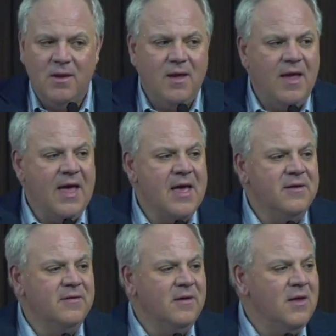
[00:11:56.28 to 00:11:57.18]

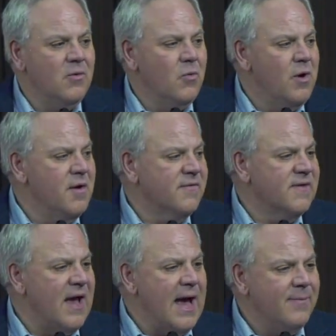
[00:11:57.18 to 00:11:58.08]
And it
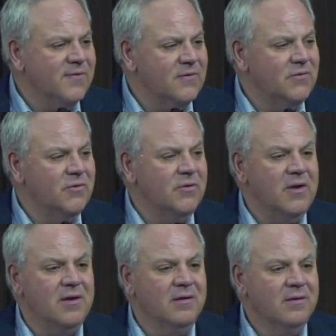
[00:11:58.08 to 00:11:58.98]
was
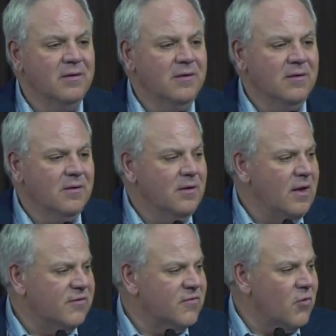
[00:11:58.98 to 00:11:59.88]
absolutely
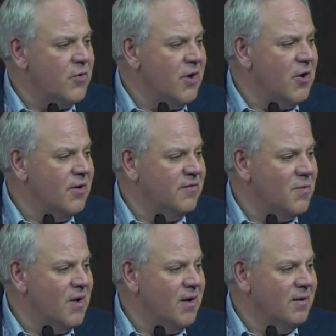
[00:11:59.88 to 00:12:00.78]
extraordinary to me.